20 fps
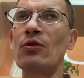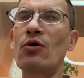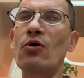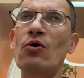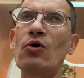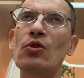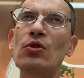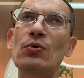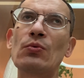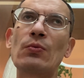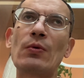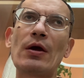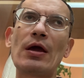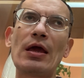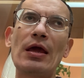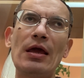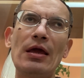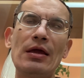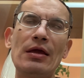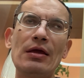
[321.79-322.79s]
all the
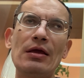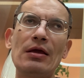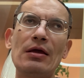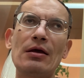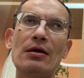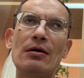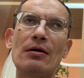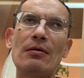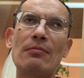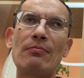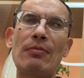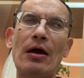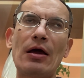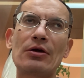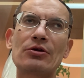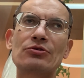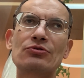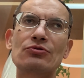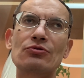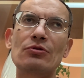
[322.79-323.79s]
way
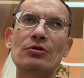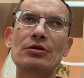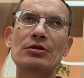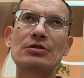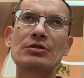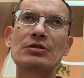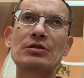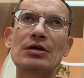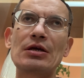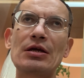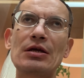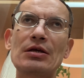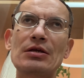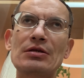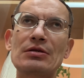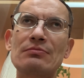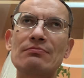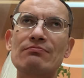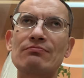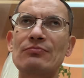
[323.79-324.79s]
back to, let's say,
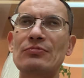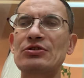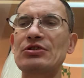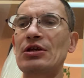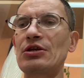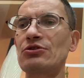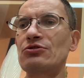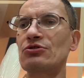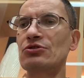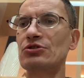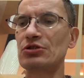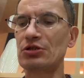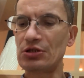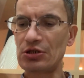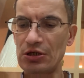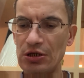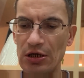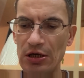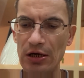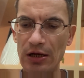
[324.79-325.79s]
centuries
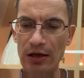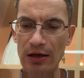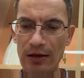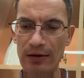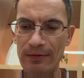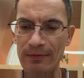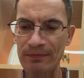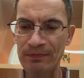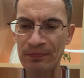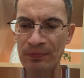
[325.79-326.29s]
earlier.